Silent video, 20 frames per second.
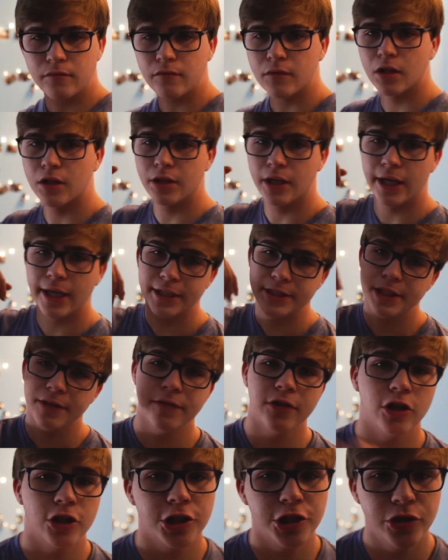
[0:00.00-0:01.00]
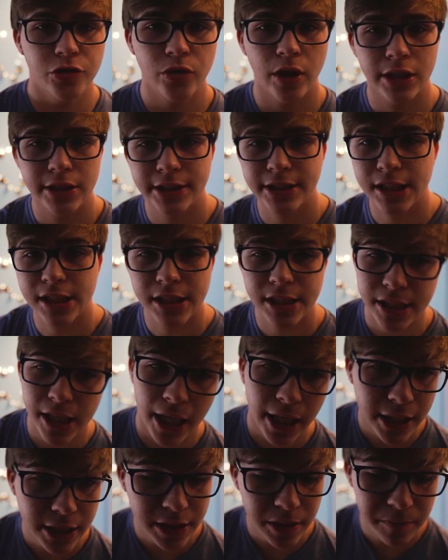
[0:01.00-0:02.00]
the A7R II has the
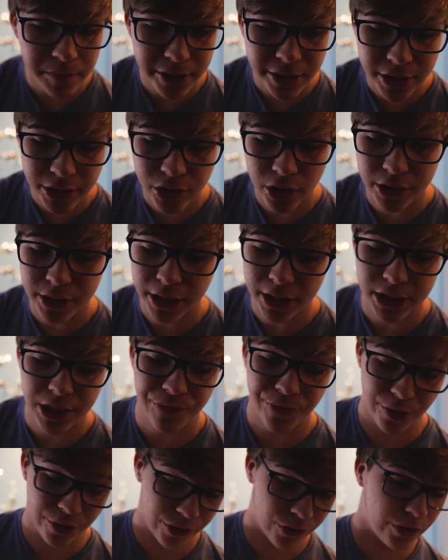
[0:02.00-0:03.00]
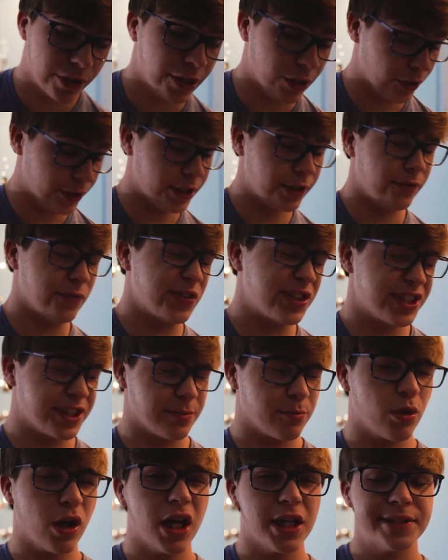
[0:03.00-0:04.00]
exact same sensor as the A7R III. The only difference is
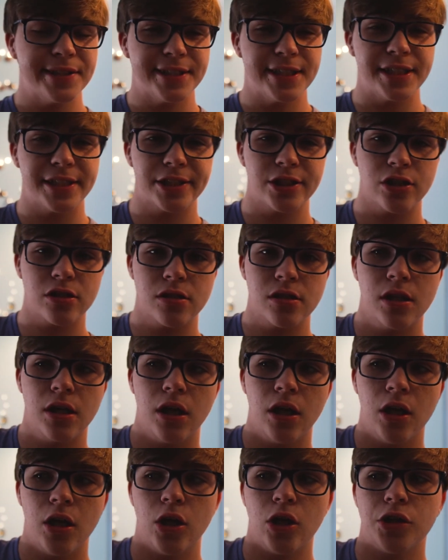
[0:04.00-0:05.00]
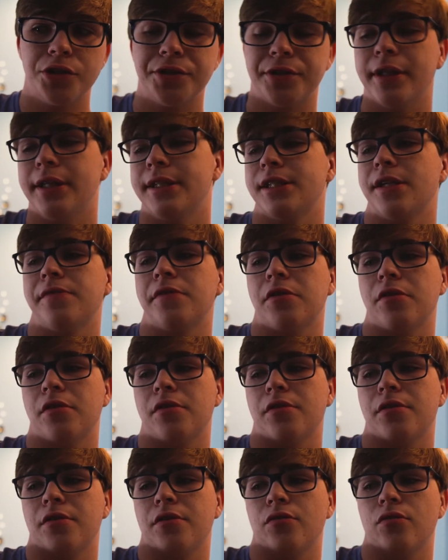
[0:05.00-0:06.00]
the processor. So the
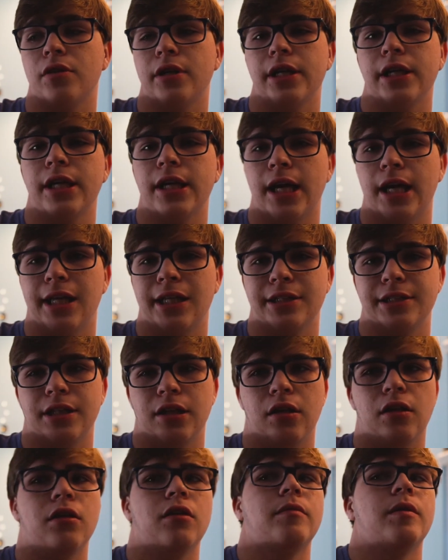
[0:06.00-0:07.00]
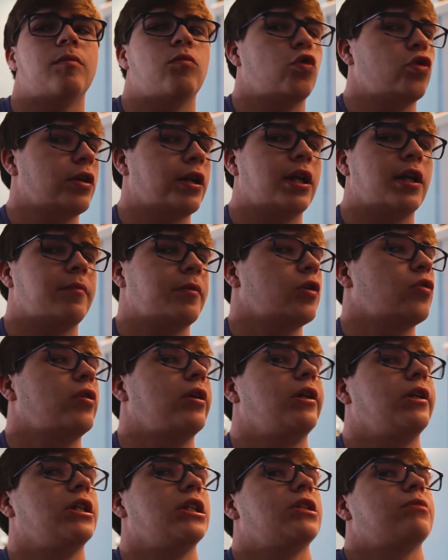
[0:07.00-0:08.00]
A7R III has a little bit more dynamic
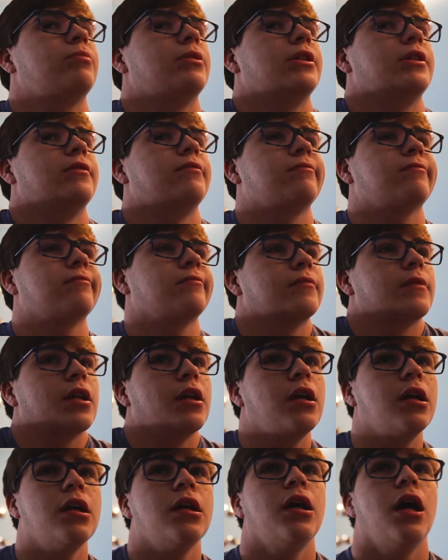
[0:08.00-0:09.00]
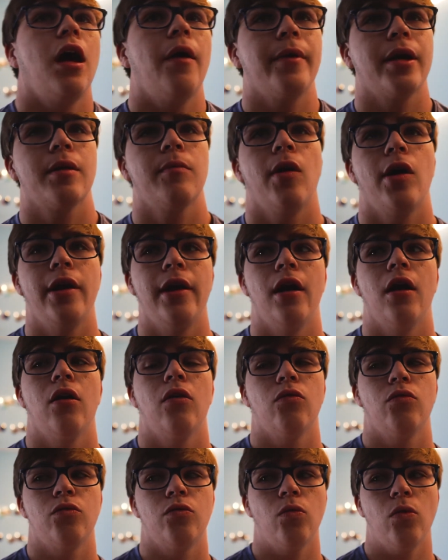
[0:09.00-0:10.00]
range, but I mean, come on
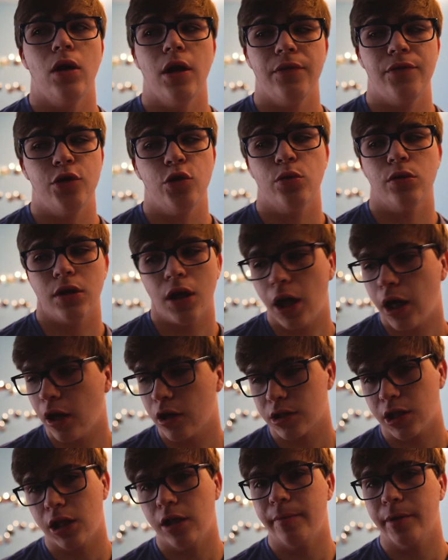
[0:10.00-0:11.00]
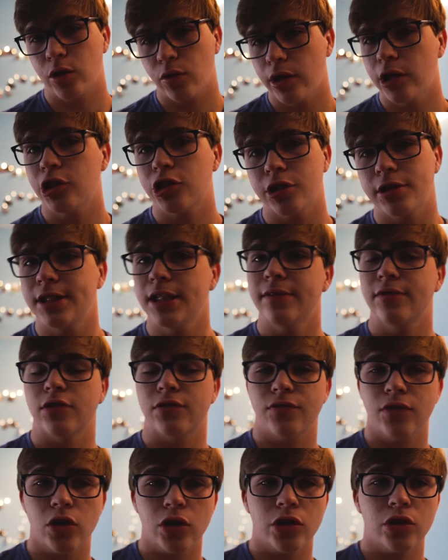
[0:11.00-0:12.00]
now. If you rely on dynamic range to take your
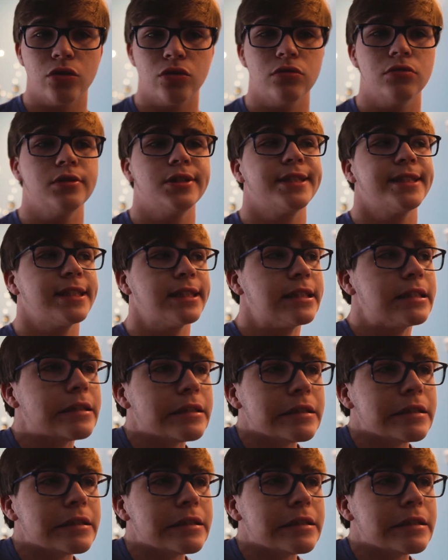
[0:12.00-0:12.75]
photos,